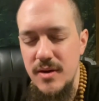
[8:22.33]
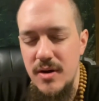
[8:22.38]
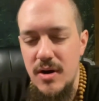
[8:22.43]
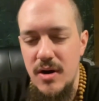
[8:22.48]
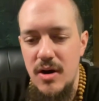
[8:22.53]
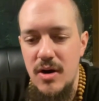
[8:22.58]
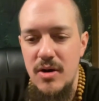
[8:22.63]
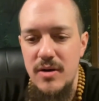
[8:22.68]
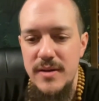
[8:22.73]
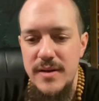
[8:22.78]

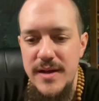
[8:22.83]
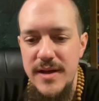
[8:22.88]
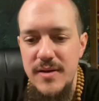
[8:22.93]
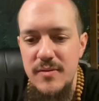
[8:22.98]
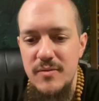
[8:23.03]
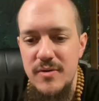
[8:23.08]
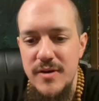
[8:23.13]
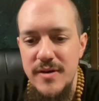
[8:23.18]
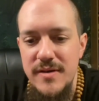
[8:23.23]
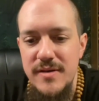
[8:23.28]
all he
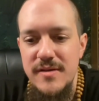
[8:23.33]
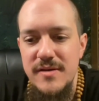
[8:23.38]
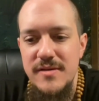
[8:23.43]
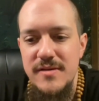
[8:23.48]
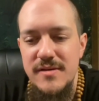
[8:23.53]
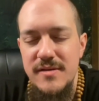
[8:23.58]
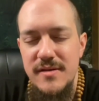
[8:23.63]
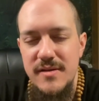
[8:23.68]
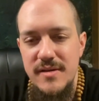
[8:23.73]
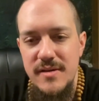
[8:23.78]

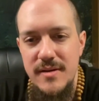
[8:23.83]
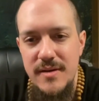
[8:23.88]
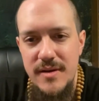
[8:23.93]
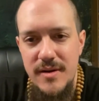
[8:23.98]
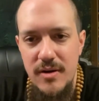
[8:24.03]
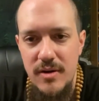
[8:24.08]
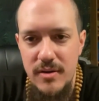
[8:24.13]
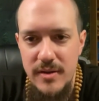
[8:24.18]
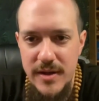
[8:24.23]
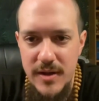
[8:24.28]
wants and
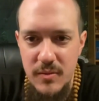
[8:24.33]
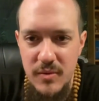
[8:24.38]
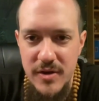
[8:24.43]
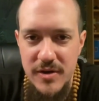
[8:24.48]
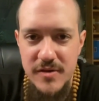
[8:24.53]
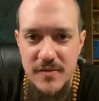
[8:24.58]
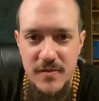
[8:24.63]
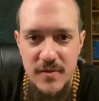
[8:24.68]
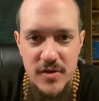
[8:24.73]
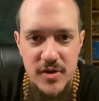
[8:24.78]
all he
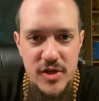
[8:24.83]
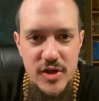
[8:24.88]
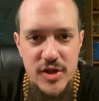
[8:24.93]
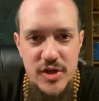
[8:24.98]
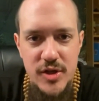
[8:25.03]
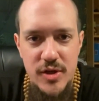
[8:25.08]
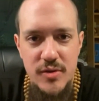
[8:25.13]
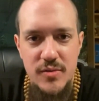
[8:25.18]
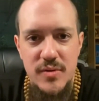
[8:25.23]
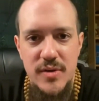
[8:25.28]
wants for his
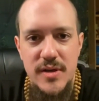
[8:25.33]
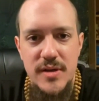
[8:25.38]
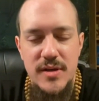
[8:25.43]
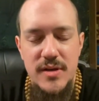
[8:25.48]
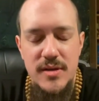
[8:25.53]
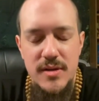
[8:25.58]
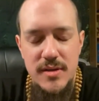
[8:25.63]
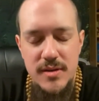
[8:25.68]
children